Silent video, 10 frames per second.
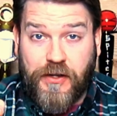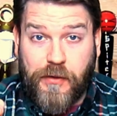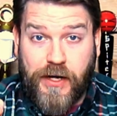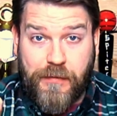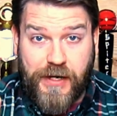the
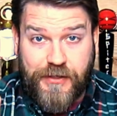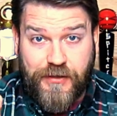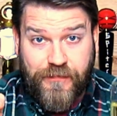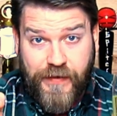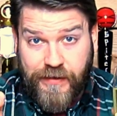way it makes you
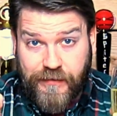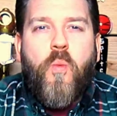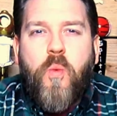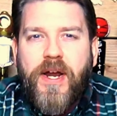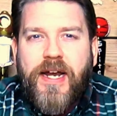feel.
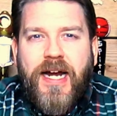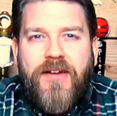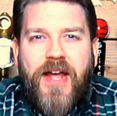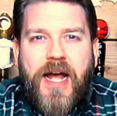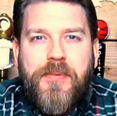What kind
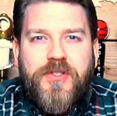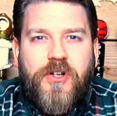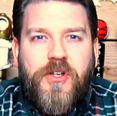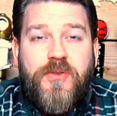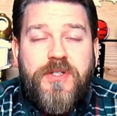of apples are
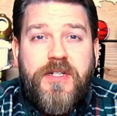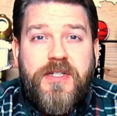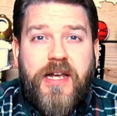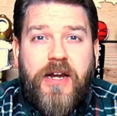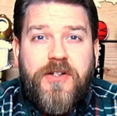used in
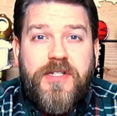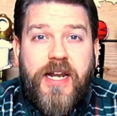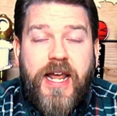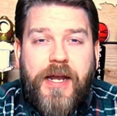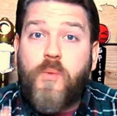ciders
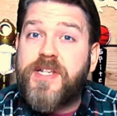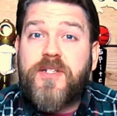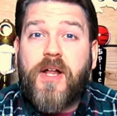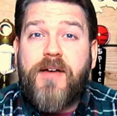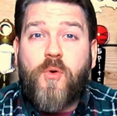today? We
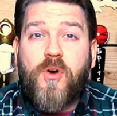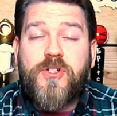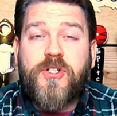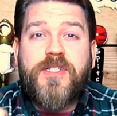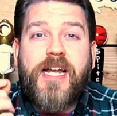still have
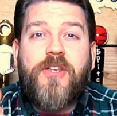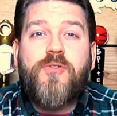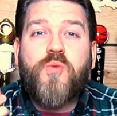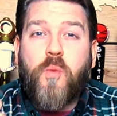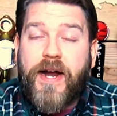orchards that
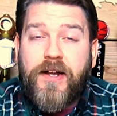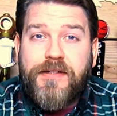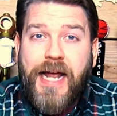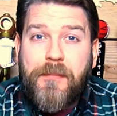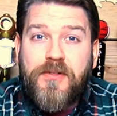use wild
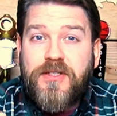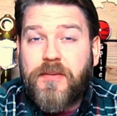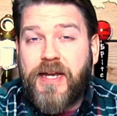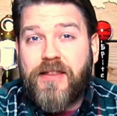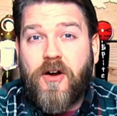apples to
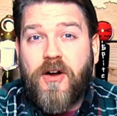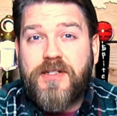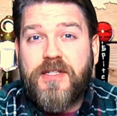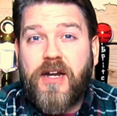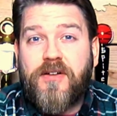make the hard
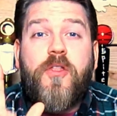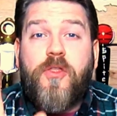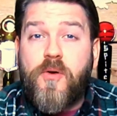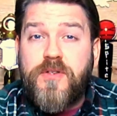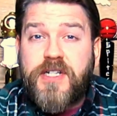ciders.
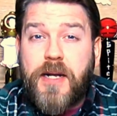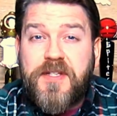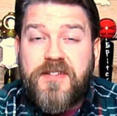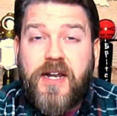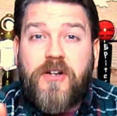Those types
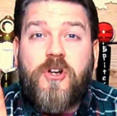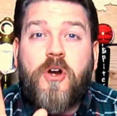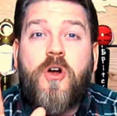of ciders are